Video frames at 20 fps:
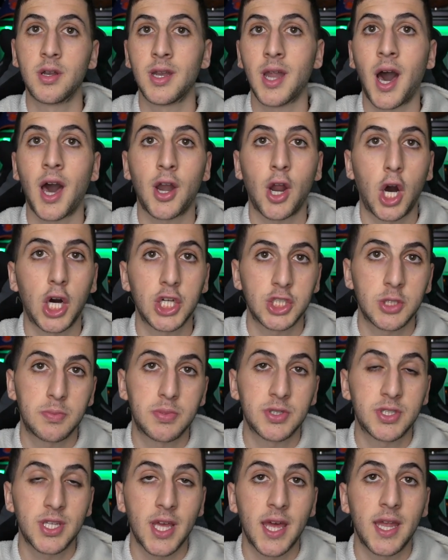
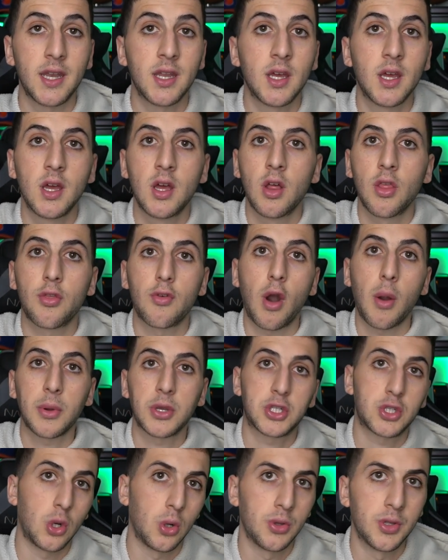non-100% throwing
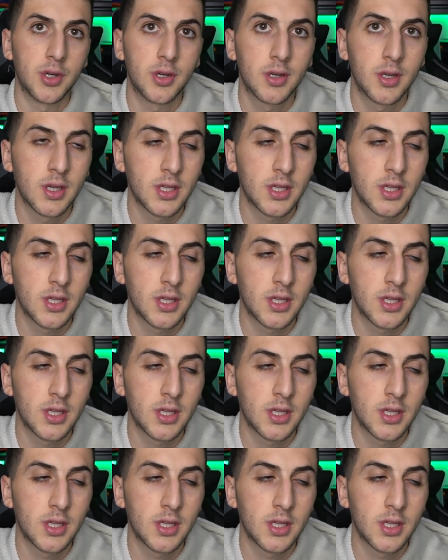shoulder.